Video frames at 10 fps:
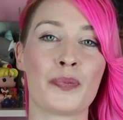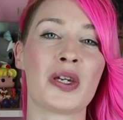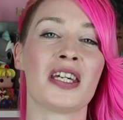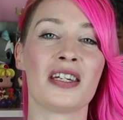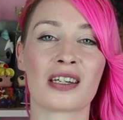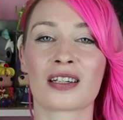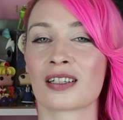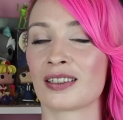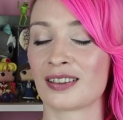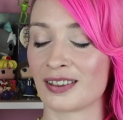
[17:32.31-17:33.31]

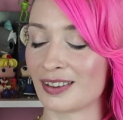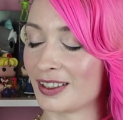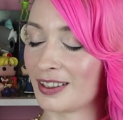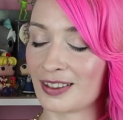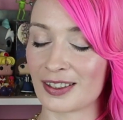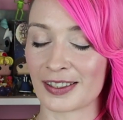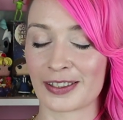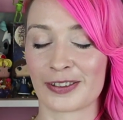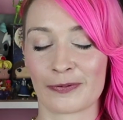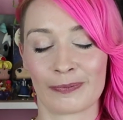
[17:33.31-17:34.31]
peak,
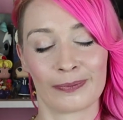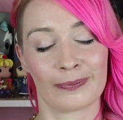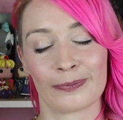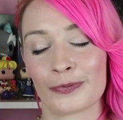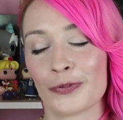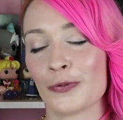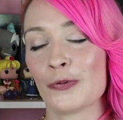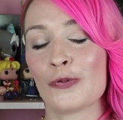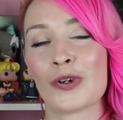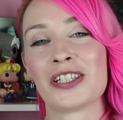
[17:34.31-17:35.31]
just
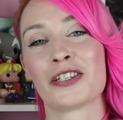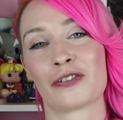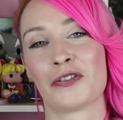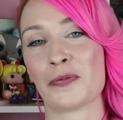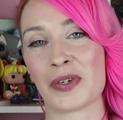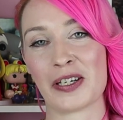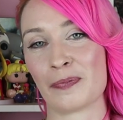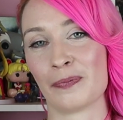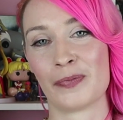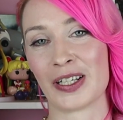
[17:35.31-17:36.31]
wonderful
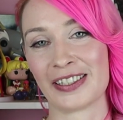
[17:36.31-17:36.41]
meme.